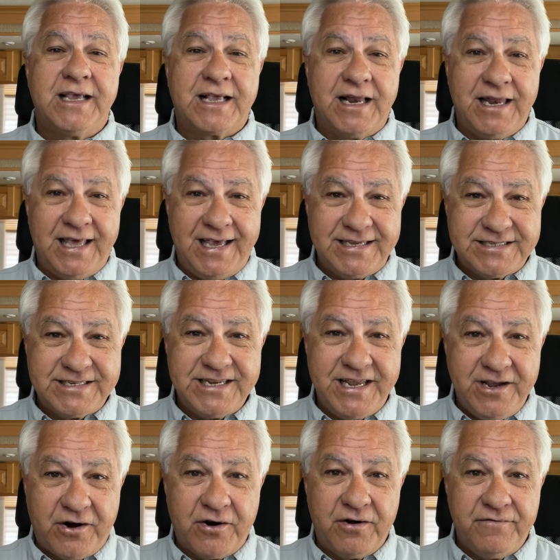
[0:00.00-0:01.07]
Class
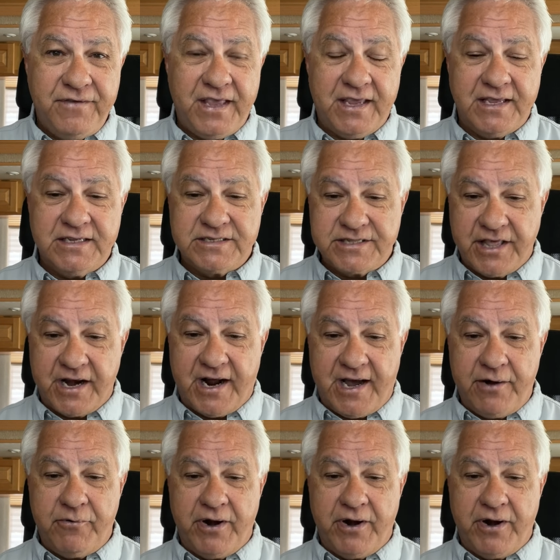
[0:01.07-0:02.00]
C R Vs that I